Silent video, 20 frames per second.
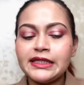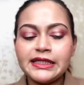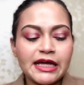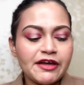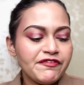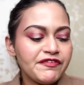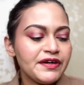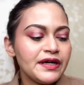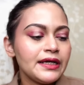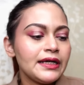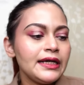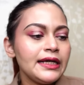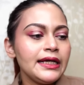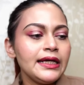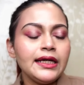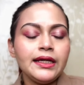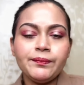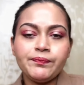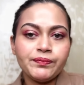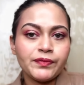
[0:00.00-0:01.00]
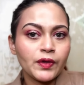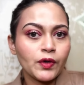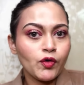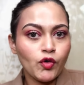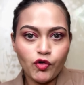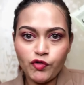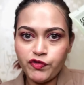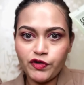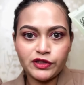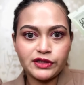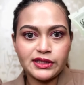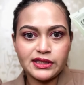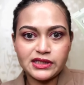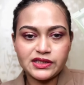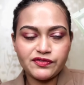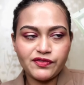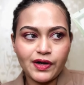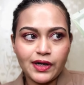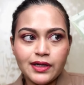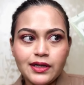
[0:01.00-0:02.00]
Definitely go for
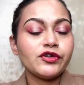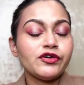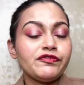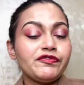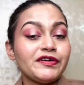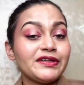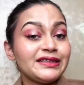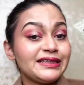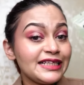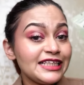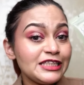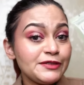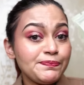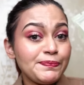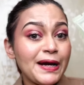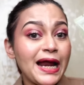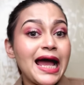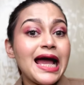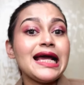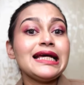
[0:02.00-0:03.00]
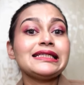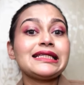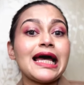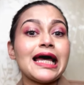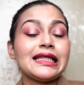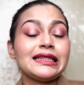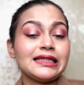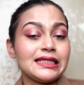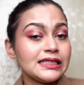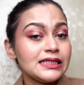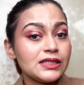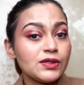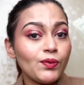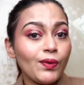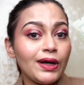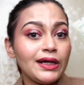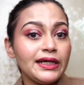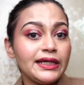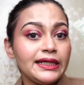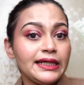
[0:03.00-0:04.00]
this one. So for this price and this
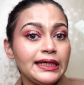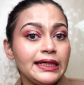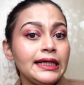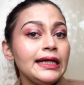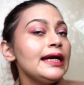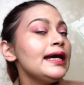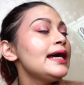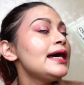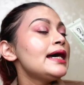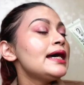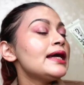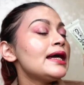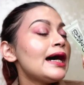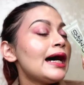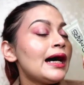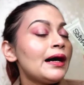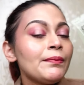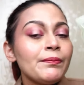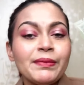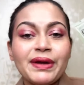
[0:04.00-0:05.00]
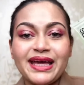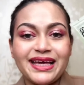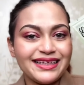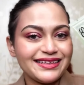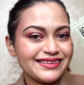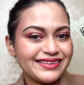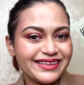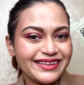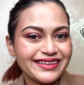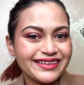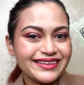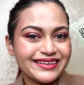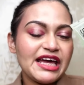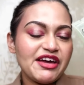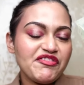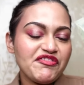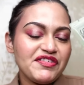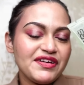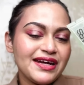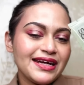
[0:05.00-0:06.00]
quality, amazing.
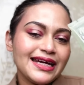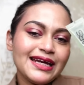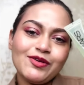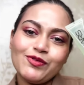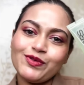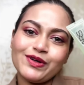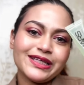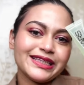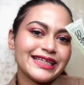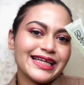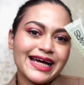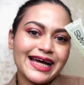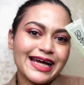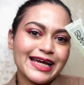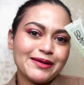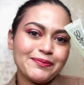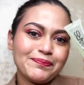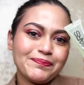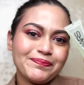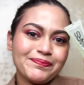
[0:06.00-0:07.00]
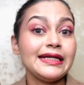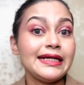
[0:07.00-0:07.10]
Definitely worth the hype.